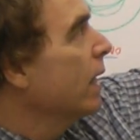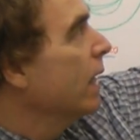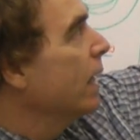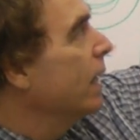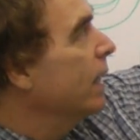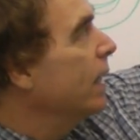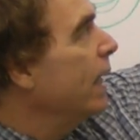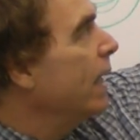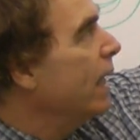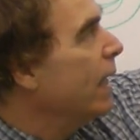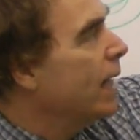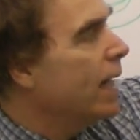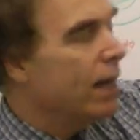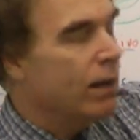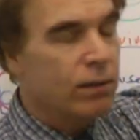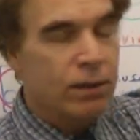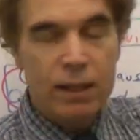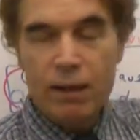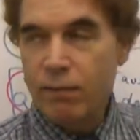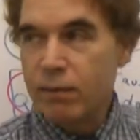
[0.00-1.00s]
And
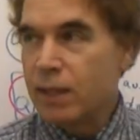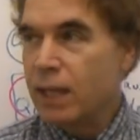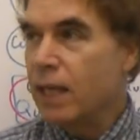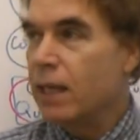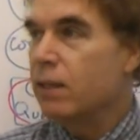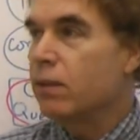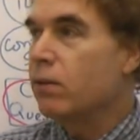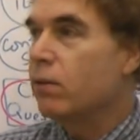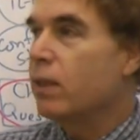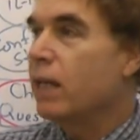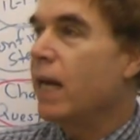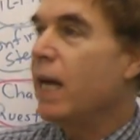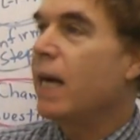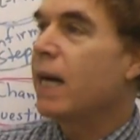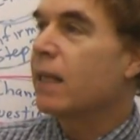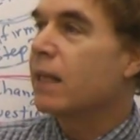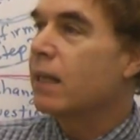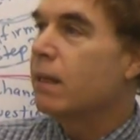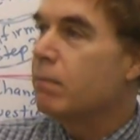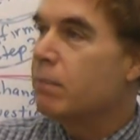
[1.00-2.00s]
IL-17, do
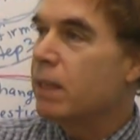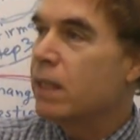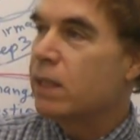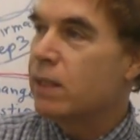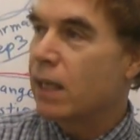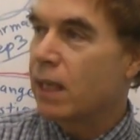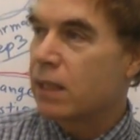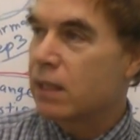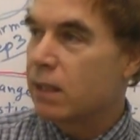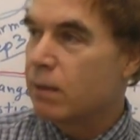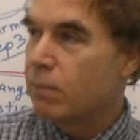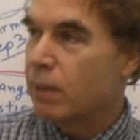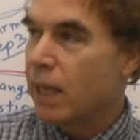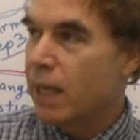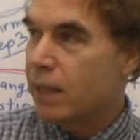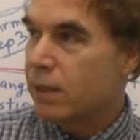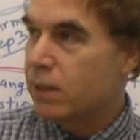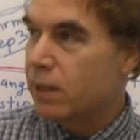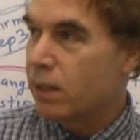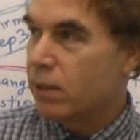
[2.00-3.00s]
that in B6 and
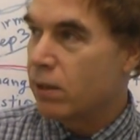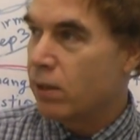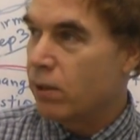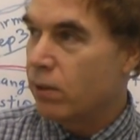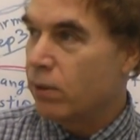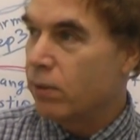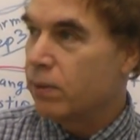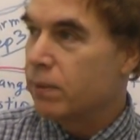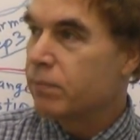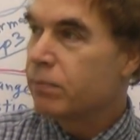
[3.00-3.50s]
BXD2.